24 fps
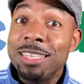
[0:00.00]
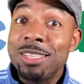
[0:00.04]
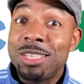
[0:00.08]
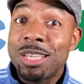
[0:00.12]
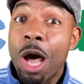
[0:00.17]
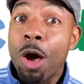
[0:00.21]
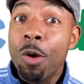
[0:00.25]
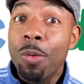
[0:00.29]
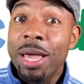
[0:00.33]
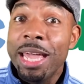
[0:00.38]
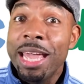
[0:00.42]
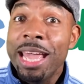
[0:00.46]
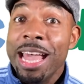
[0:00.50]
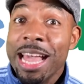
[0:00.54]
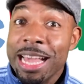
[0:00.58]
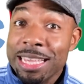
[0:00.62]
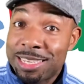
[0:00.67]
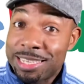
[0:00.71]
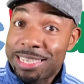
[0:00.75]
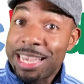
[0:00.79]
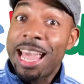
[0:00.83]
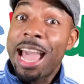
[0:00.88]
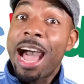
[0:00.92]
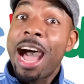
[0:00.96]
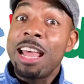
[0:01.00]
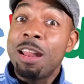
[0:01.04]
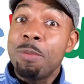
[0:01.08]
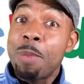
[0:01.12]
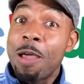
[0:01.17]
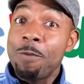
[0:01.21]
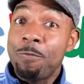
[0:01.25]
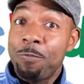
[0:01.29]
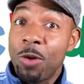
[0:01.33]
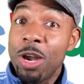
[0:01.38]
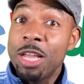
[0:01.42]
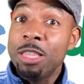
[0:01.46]
Zoe and say hi to
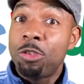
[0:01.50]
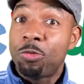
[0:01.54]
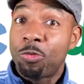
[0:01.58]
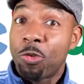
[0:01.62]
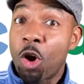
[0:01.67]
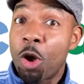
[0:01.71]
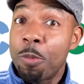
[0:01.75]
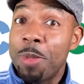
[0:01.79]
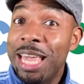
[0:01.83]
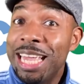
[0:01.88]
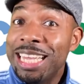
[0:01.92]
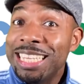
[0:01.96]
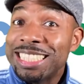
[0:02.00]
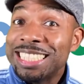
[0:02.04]
my friends for me.